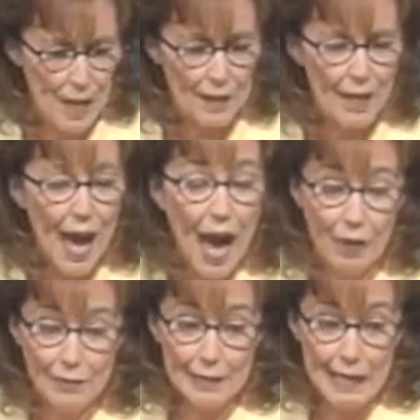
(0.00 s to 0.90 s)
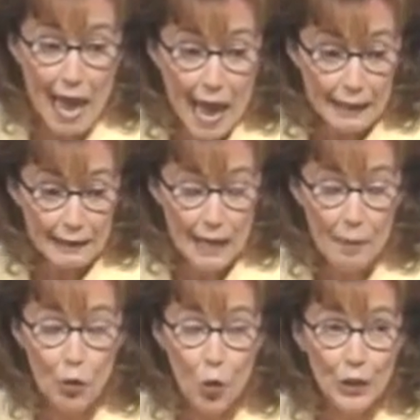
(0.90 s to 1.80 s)
Now, next,
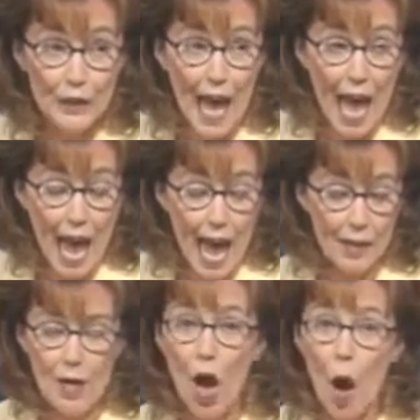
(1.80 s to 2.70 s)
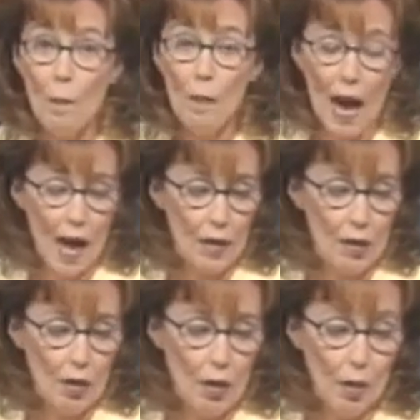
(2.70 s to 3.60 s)
I'm going to add my
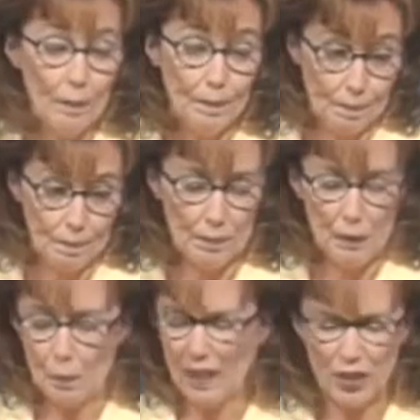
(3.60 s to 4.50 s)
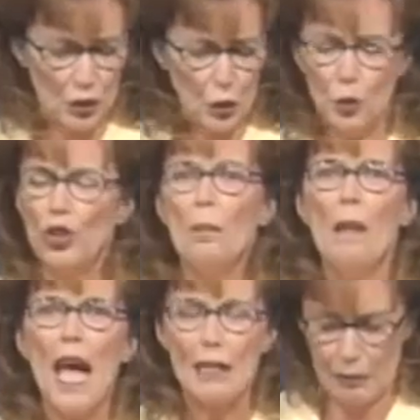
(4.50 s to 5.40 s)
stewed
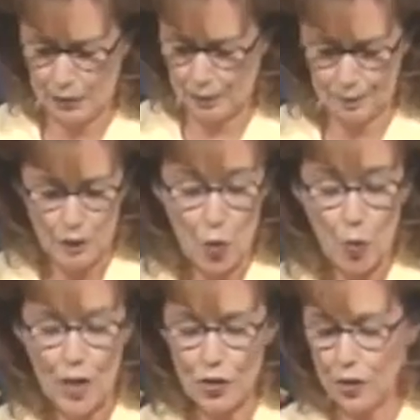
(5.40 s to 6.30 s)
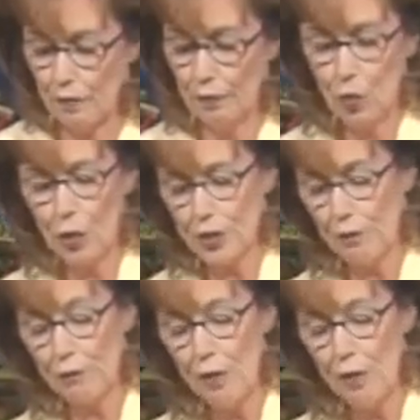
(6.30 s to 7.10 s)
tomatoes, which, of course, if you